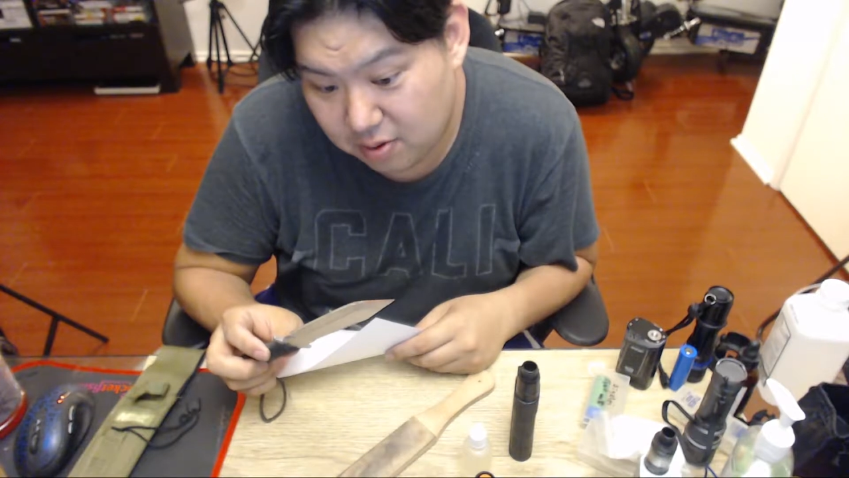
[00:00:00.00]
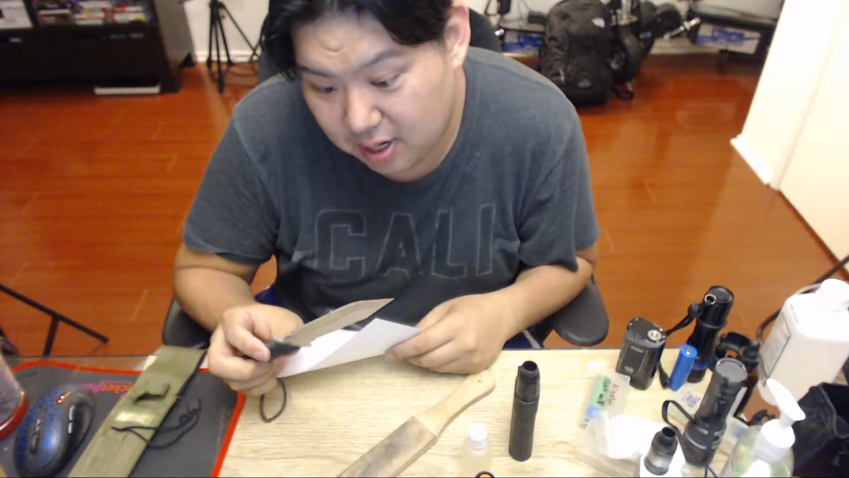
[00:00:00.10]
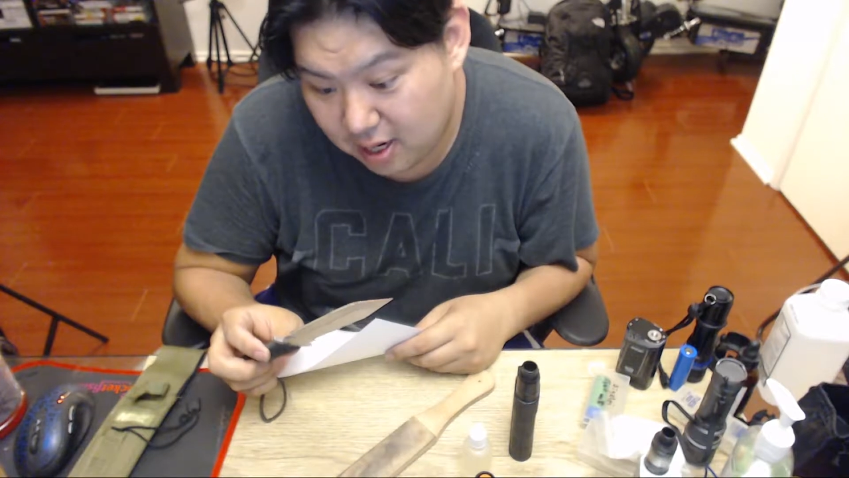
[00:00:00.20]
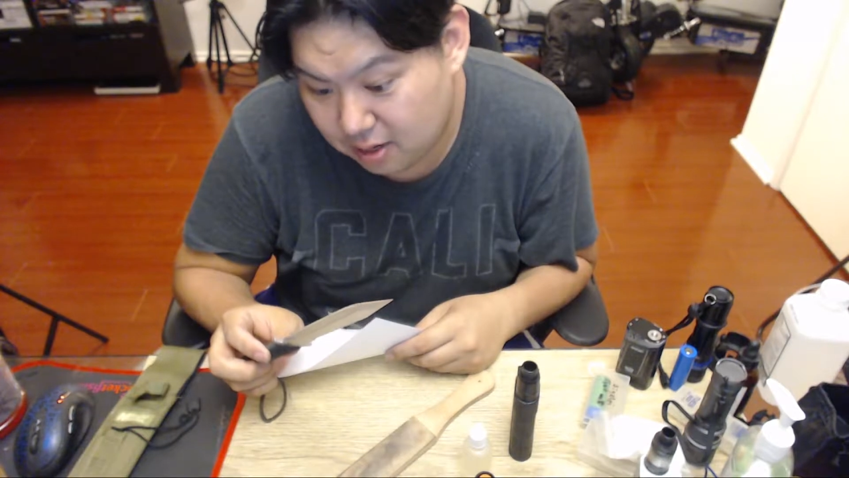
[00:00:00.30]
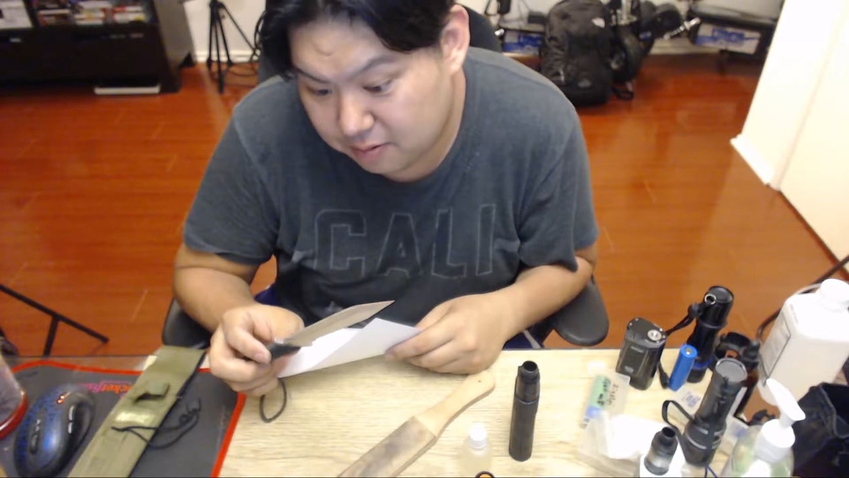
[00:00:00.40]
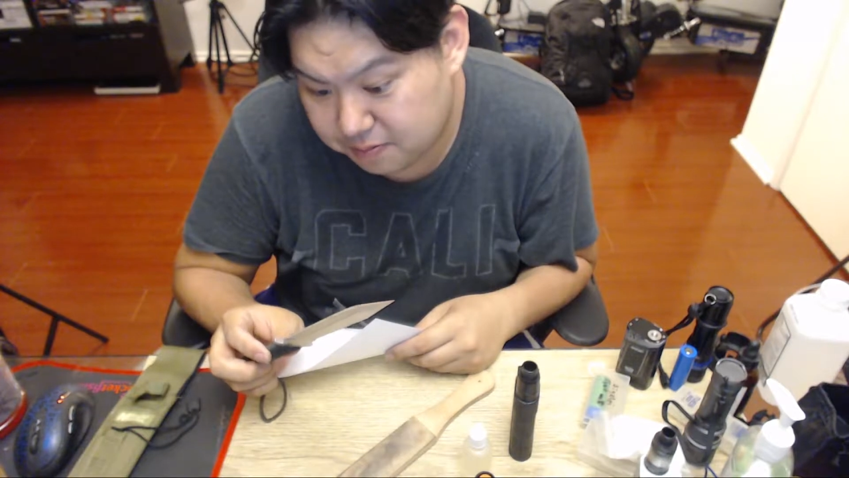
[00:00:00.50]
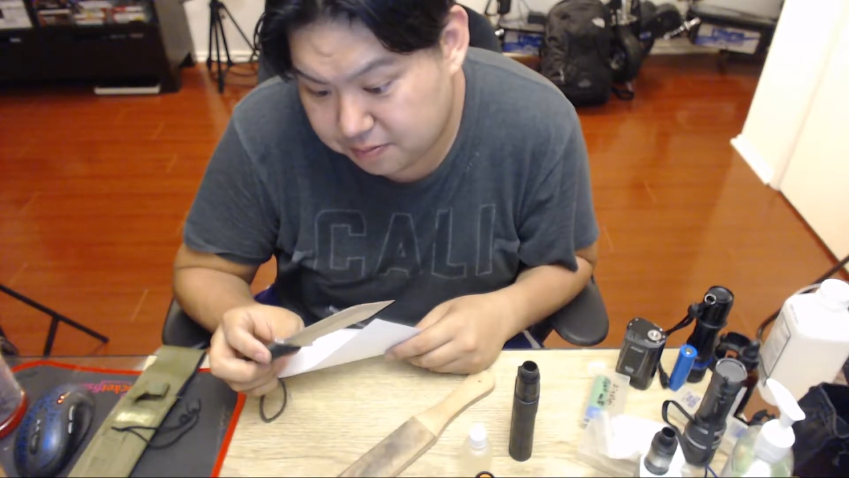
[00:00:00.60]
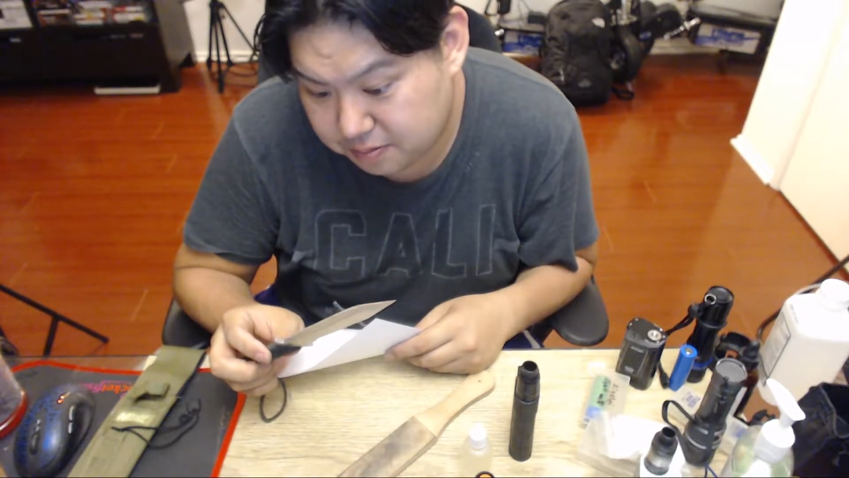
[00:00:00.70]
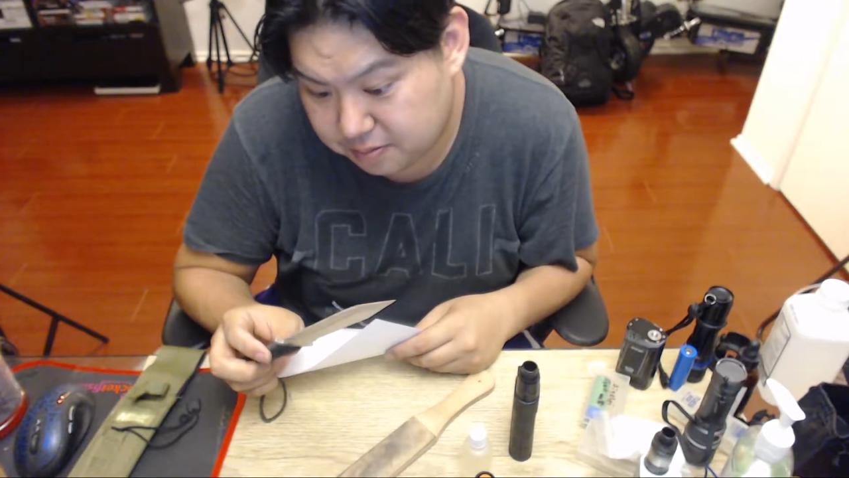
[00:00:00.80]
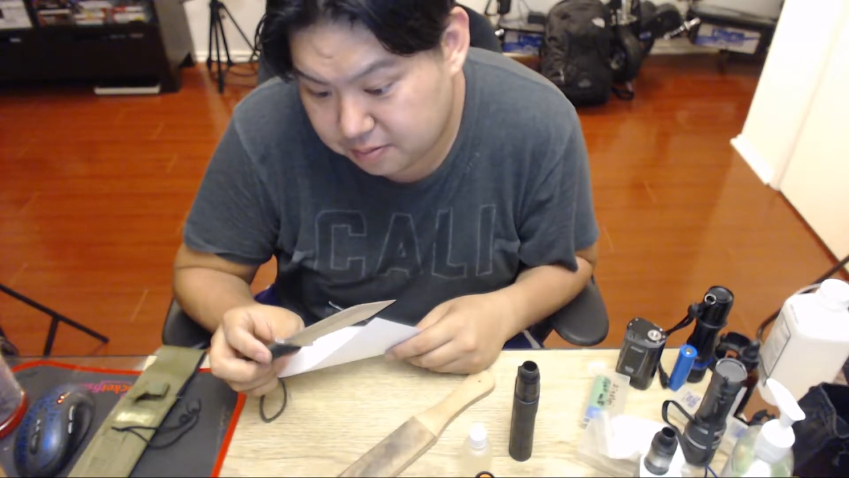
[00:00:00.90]
now.
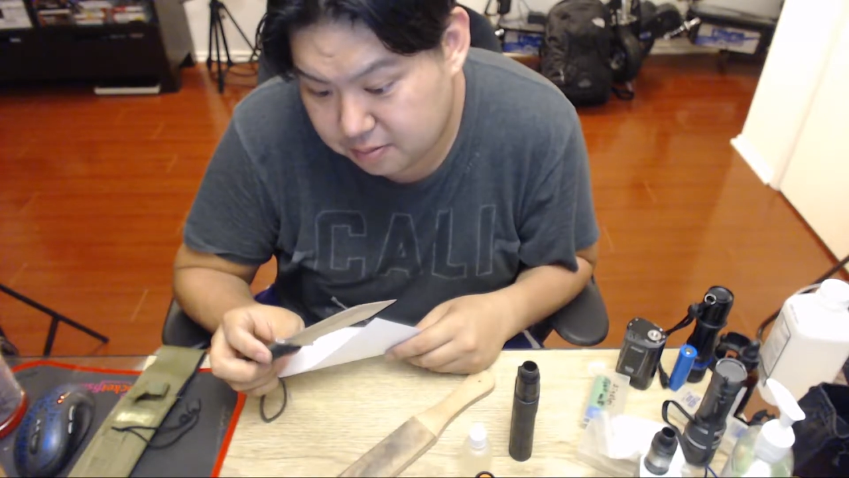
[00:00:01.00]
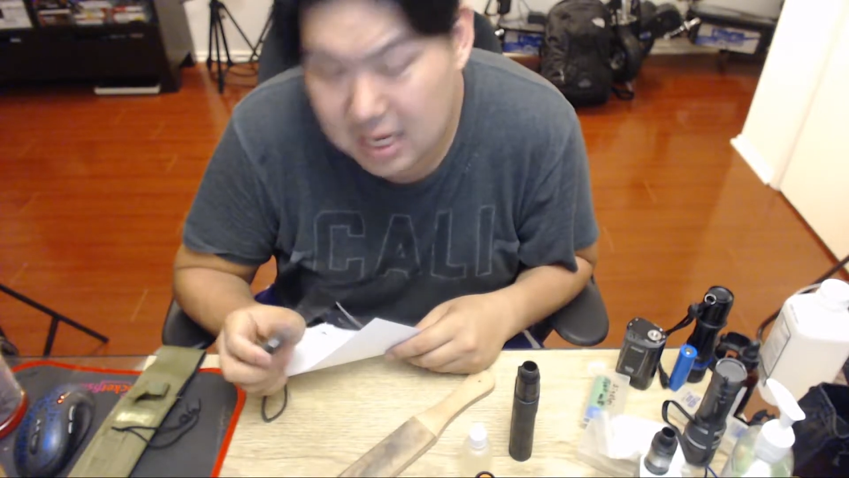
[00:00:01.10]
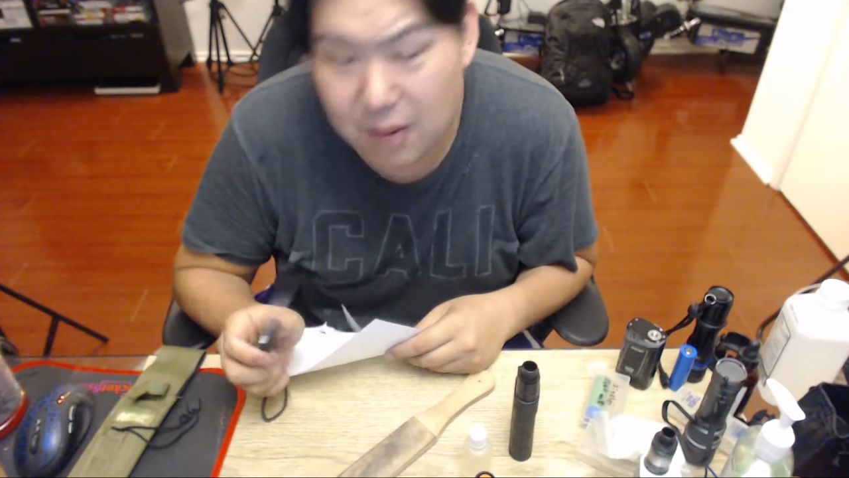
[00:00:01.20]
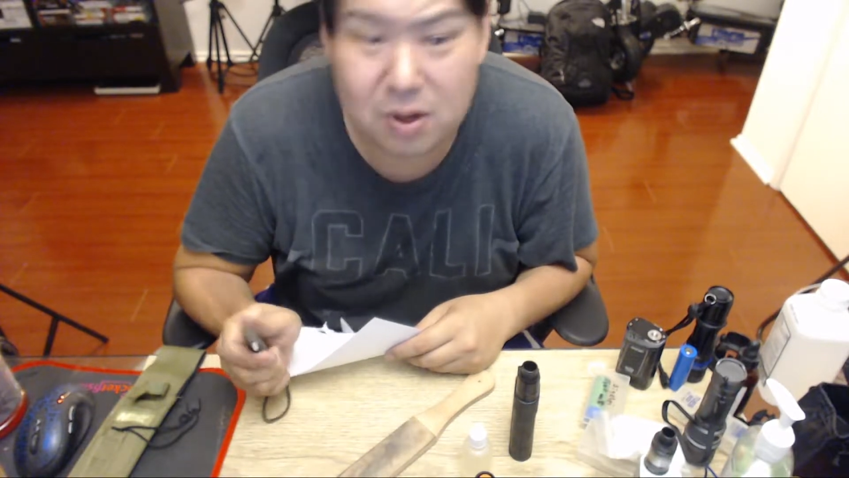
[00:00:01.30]
I went